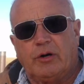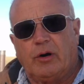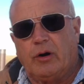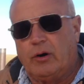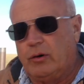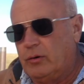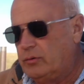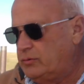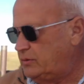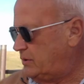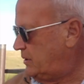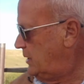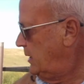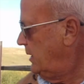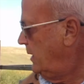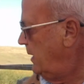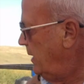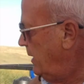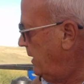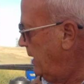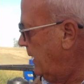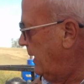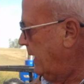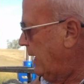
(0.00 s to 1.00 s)
hose,
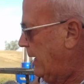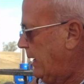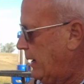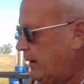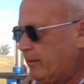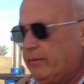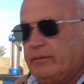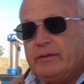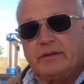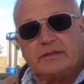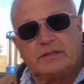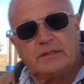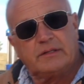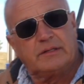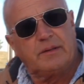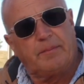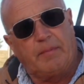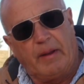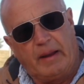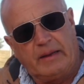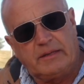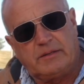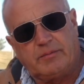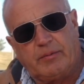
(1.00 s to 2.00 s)
and this is the
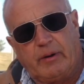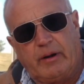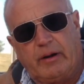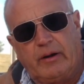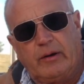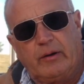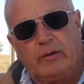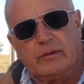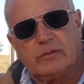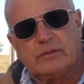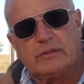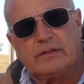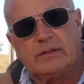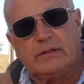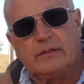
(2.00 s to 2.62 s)
paint sprayer hose.